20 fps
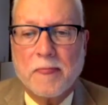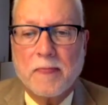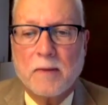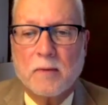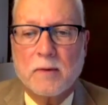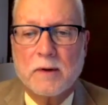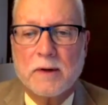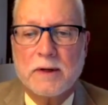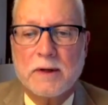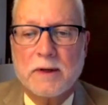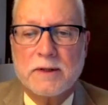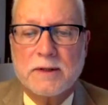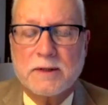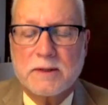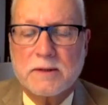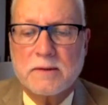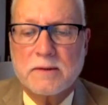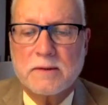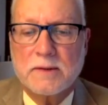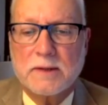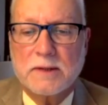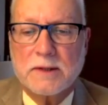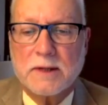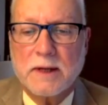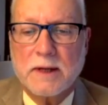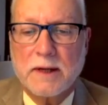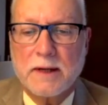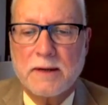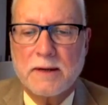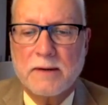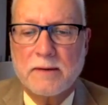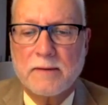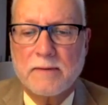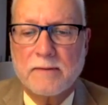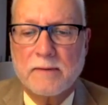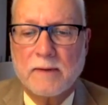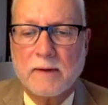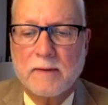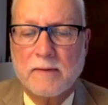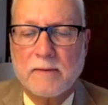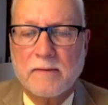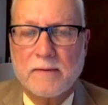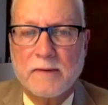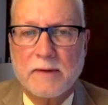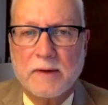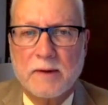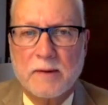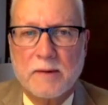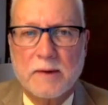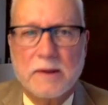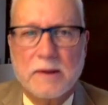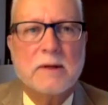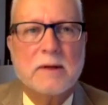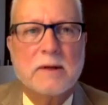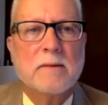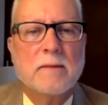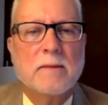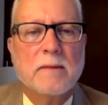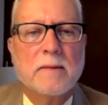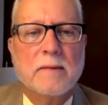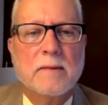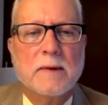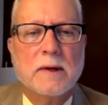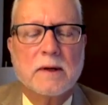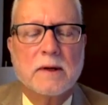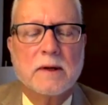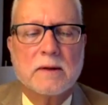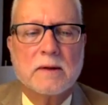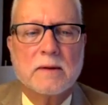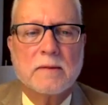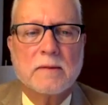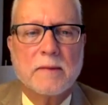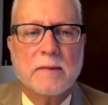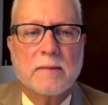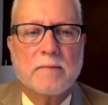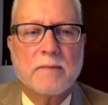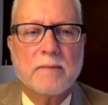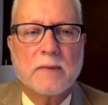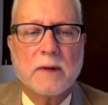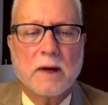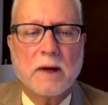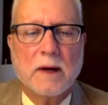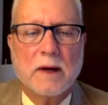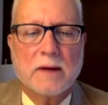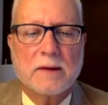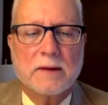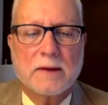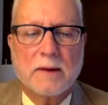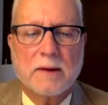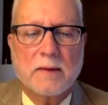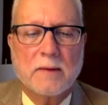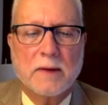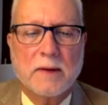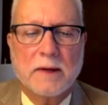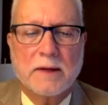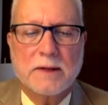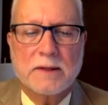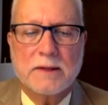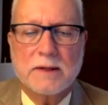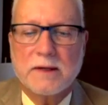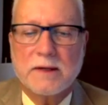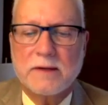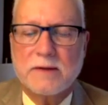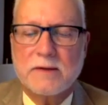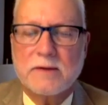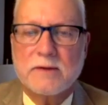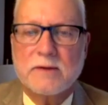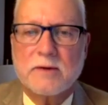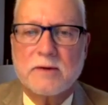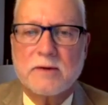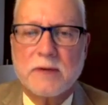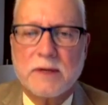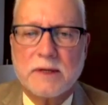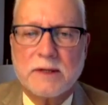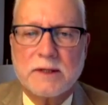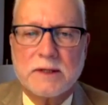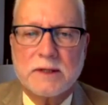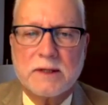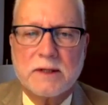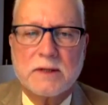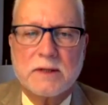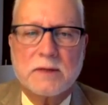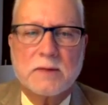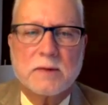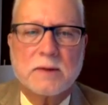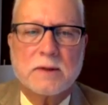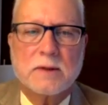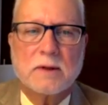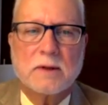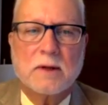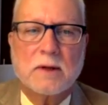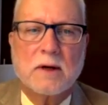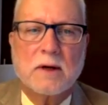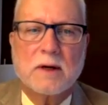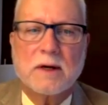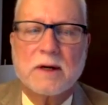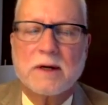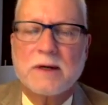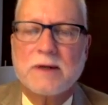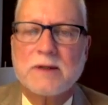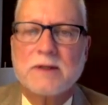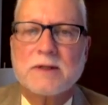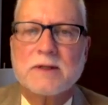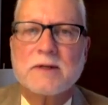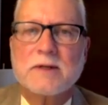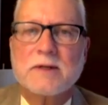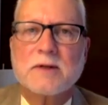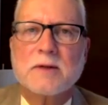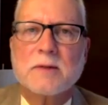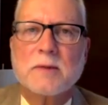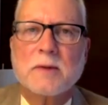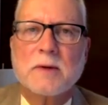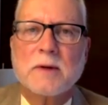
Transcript: Whereas this kind of love of enemy, uh, I think by its nature, transcends what the law can insist upon.